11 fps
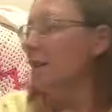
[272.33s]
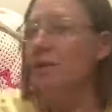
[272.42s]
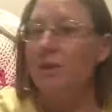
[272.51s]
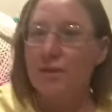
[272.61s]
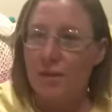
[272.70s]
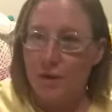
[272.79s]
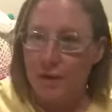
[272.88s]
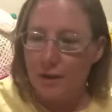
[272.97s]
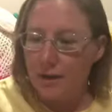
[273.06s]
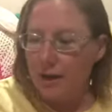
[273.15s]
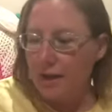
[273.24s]
So,
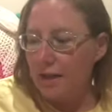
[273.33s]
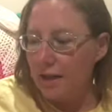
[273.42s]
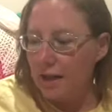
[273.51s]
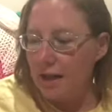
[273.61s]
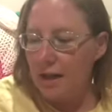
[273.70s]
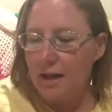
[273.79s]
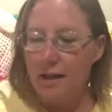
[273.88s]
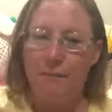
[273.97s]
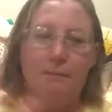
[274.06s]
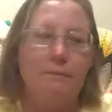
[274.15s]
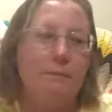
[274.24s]

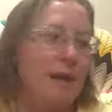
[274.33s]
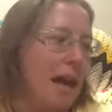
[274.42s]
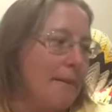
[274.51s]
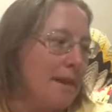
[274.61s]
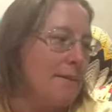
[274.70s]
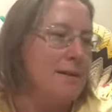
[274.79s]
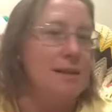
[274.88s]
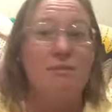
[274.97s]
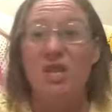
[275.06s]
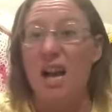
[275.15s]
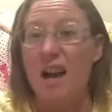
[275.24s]
and maybe some
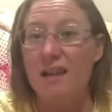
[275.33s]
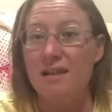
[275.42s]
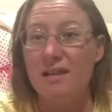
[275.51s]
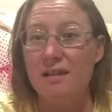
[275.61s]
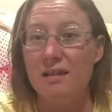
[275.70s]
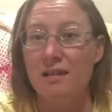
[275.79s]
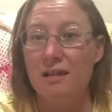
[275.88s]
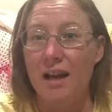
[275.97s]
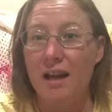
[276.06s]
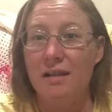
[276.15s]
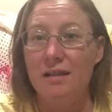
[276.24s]
charts
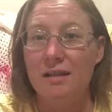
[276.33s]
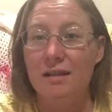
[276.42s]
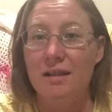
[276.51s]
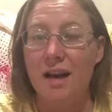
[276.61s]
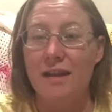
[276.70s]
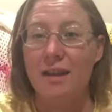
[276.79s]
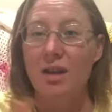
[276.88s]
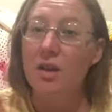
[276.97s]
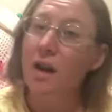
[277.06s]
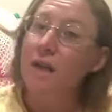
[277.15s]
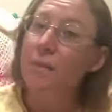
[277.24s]
that I think
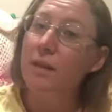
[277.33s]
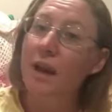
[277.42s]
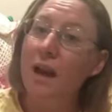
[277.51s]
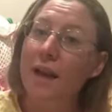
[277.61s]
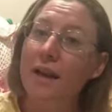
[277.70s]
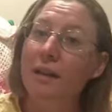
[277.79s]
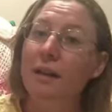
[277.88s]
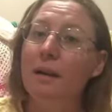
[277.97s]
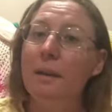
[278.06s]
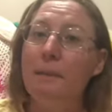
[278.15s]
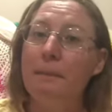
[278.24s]
you guys would like,
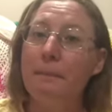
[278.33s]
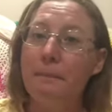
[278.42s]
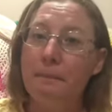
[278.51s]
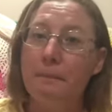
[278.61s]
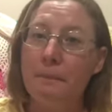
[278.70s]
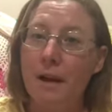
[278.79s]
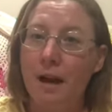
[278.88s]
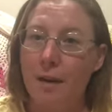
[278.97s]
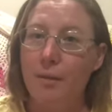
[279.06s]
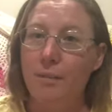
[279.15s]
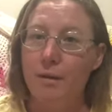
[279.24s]
but I
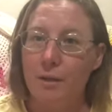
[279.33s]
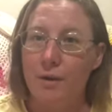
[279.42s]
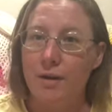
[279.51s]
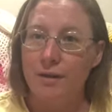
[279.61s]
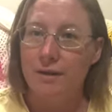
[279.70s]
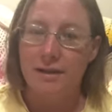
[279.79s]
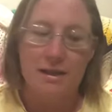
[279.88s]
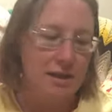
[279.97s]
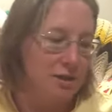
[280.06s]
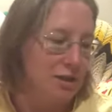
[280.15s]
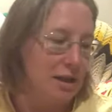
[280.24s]
probably won't
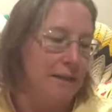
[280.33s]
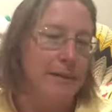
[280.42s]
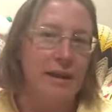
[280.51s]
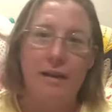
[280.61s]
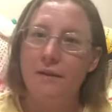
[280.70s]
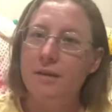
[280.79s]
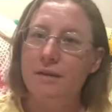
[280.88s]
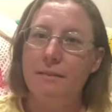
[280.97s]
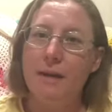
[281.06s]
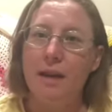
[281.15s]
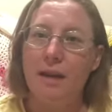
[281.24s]
stitch, that have been given to
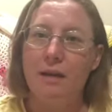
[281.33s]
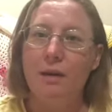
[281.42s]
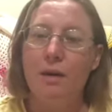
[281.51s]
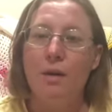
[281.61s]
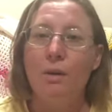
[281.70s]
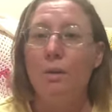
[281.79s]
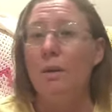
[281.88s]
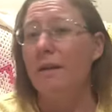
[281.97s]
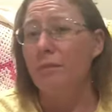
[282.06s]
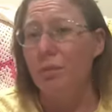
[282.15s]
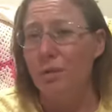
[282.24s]
me or
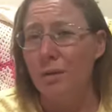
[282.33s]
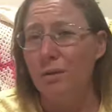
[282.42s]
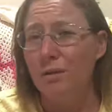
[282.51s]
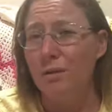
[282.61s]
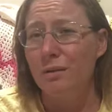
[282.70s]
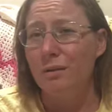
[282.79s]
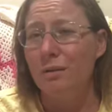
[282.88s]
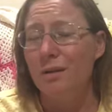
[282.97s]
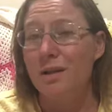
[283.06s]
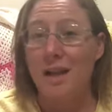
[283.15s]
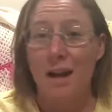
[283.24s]
I've brought
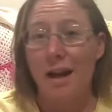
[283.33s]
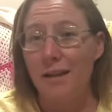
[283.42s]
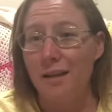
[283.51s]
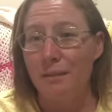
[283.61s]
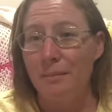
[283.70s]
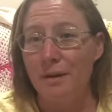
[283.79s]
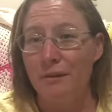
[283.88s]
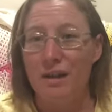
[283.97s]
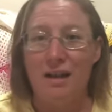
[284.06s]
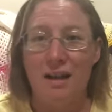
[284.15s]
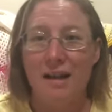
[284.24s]
because I like them but
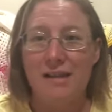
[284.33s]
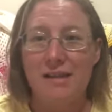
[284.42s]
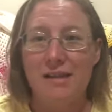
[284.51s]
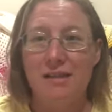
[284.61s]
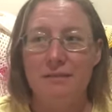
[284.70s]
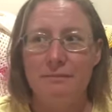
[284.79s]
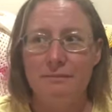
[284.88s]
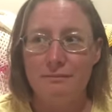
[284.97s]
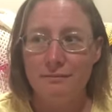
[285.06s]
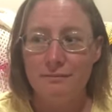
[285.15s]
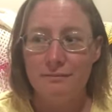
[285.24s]
realised
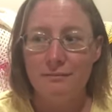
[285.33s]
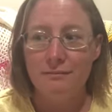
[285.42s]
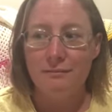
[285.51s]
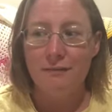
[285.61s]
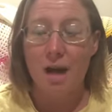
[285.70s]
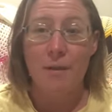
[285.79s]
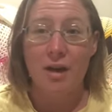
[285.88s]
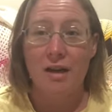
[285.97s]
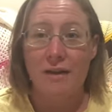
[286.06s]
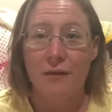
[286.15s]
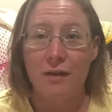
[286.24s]
I'm not going
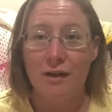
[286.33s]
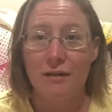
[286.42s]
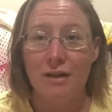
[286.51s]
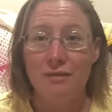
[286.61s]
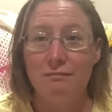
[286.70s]
to live forever